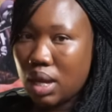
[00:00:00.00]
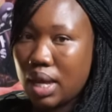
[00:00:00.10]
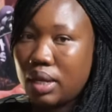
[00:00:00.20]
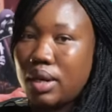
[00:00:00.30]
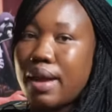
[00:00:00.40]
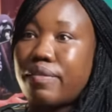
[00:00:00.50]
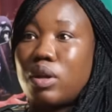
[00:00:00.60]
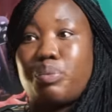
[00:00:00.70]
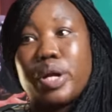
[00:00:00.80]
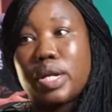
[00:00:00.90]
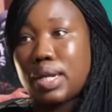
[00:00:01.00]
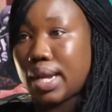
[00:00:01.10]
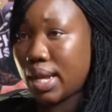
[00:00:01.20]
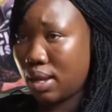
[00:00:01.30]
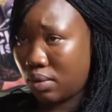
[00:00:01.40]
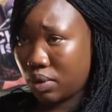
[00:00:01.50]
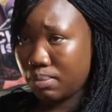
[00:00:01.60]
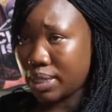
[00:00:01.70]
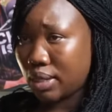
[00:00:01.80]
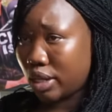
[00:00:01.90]
And then I fell pregnant again with
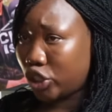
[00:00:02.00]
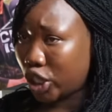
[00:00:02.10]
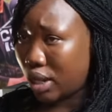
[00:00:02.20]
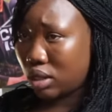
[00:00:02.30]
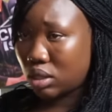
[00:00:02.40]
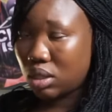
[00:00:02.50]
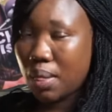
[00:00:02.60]
my second child.